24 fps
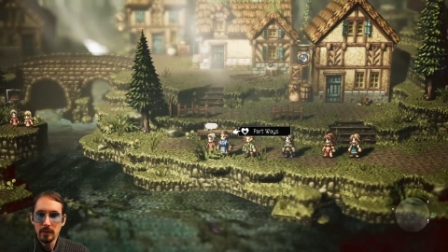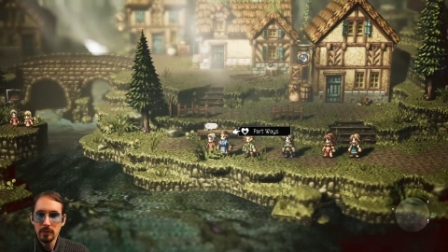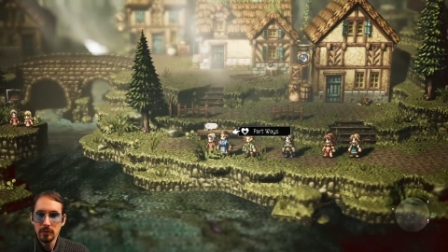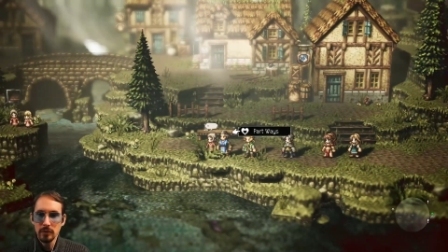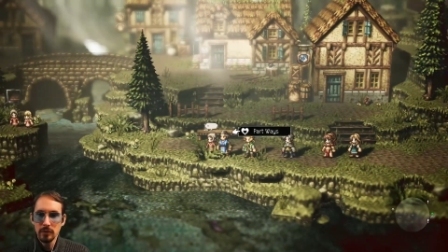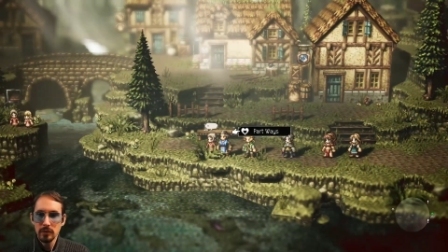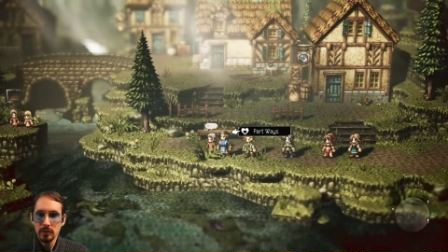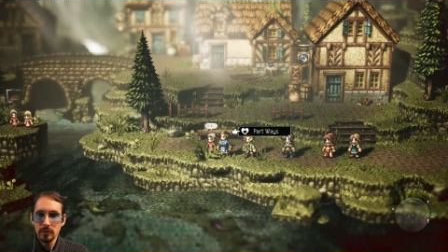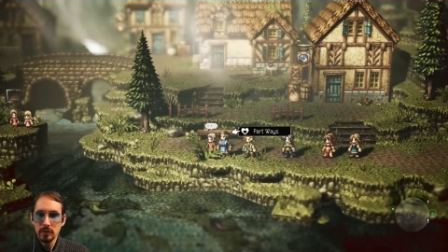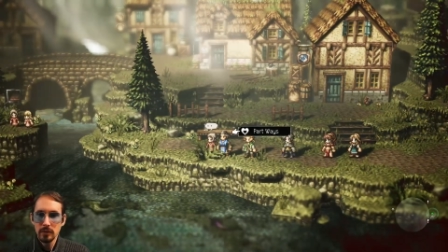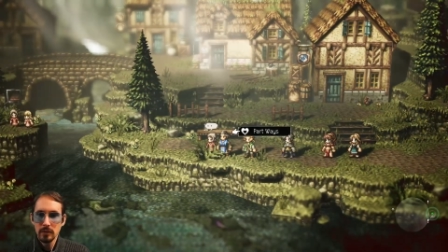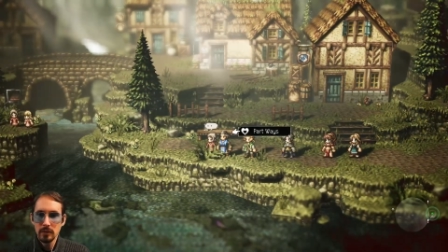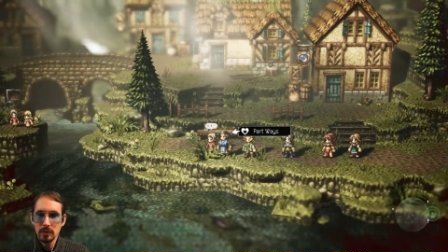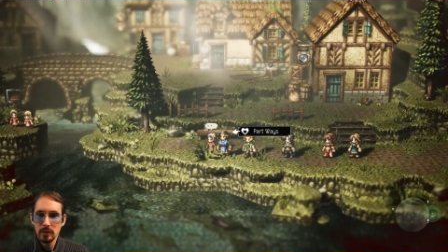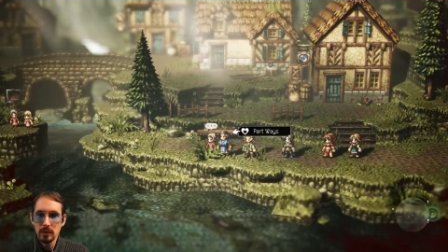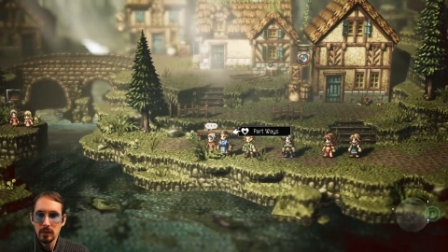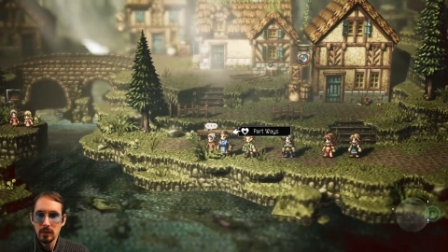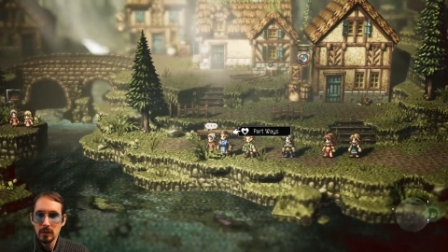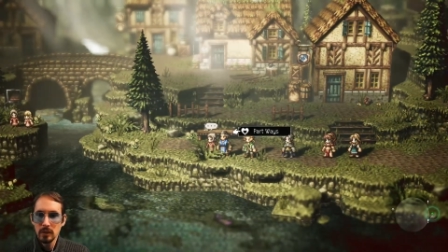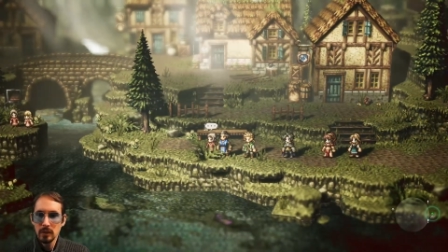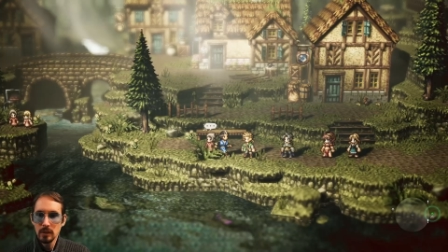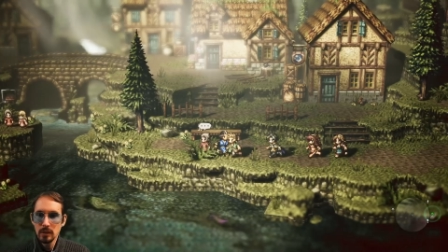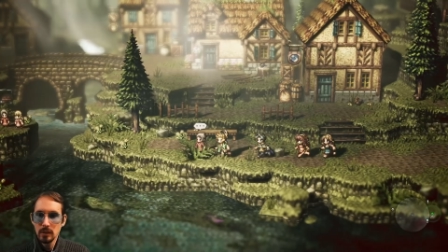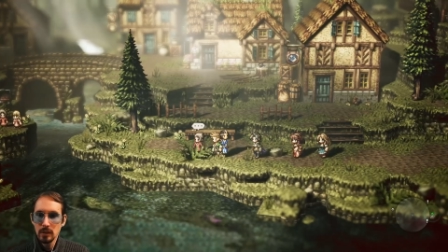else
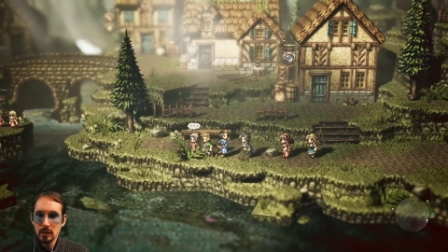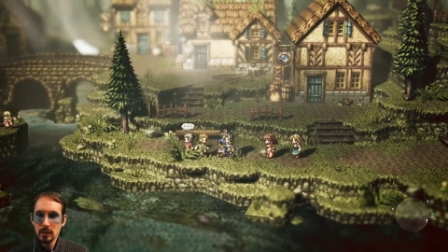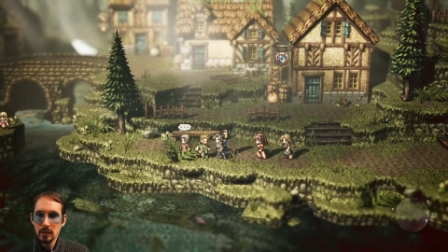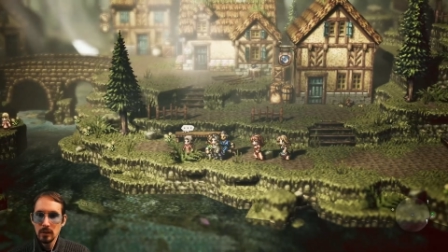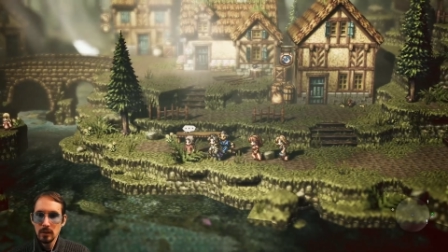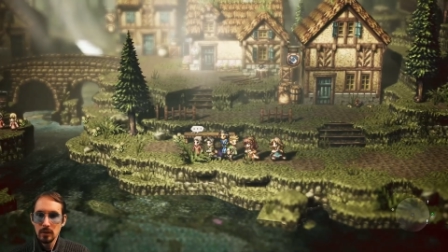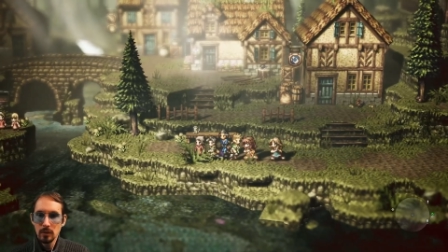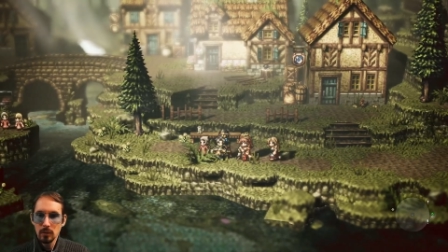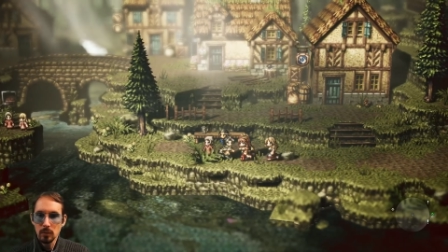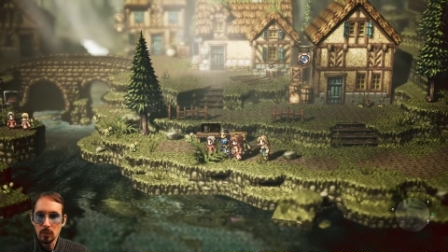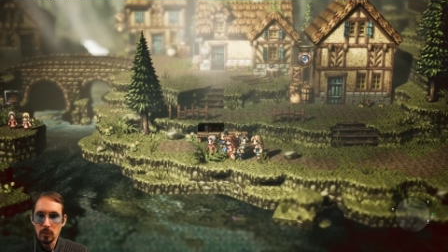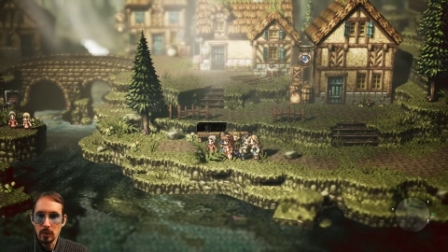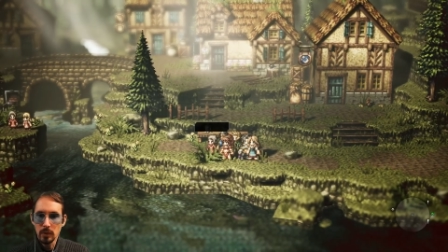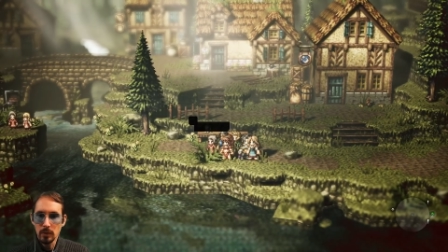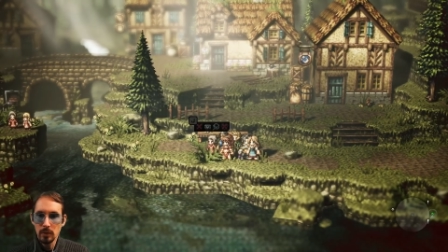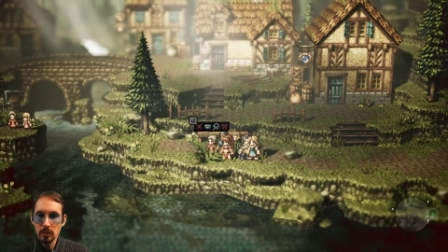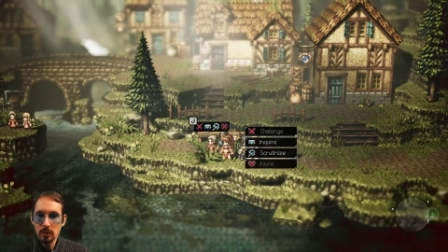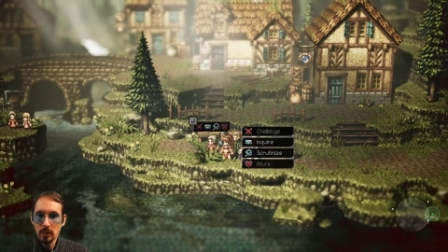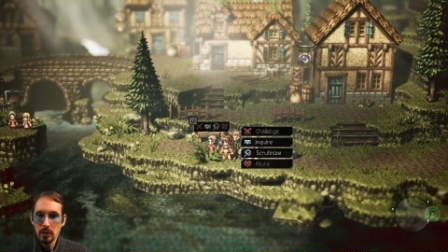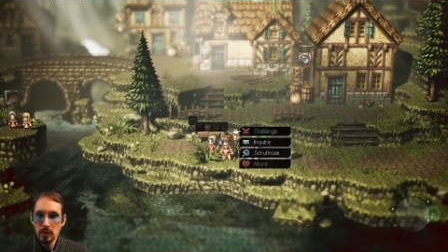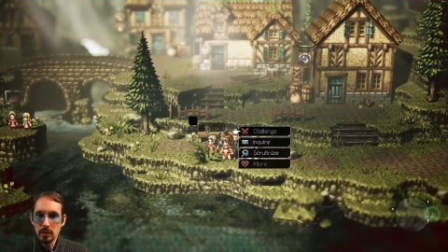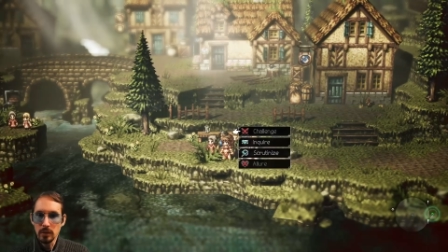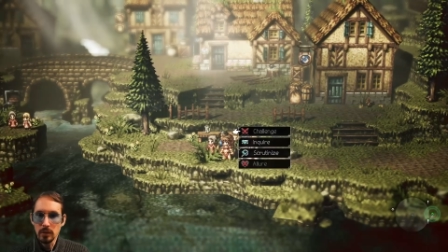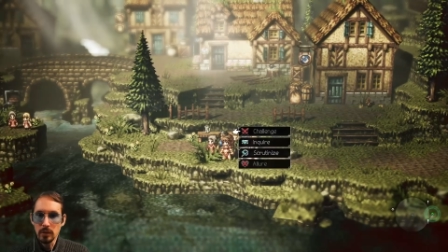
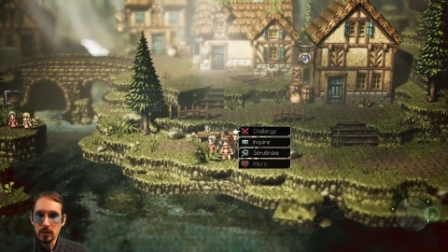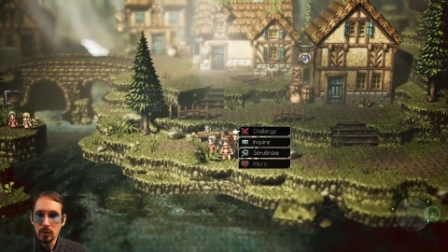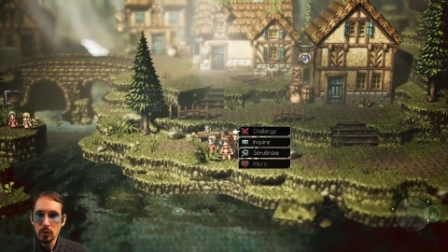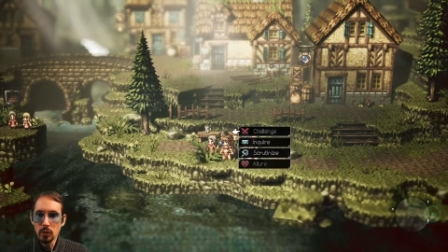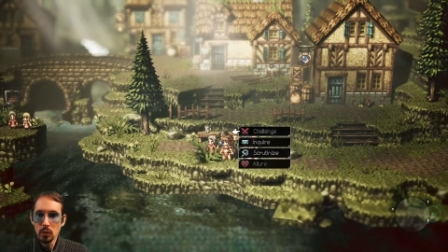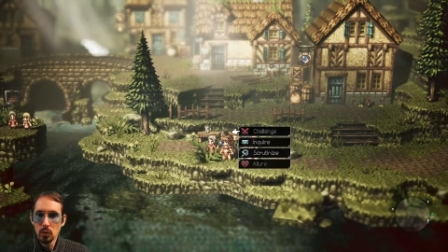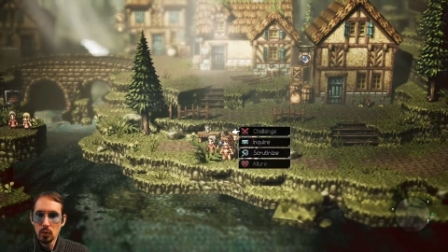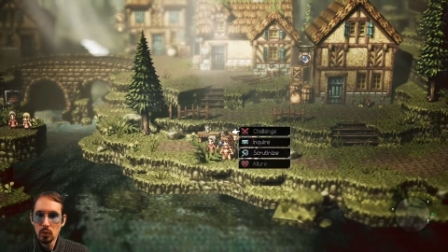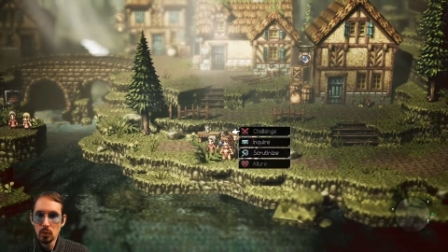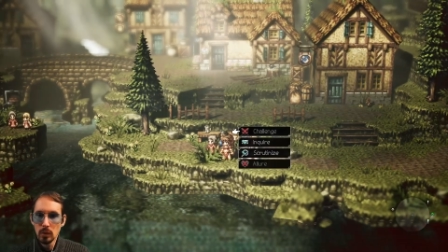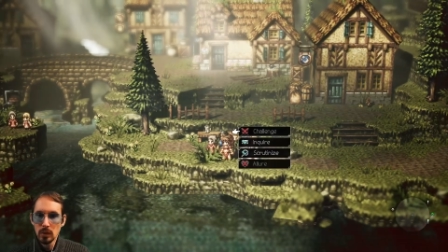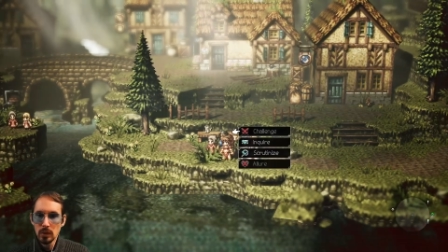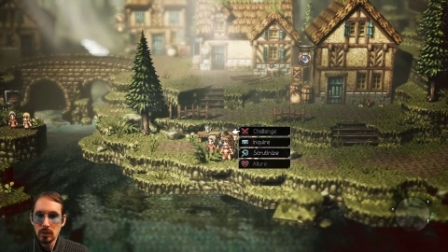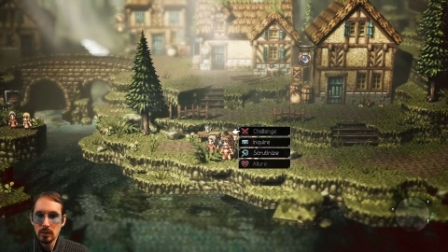with you?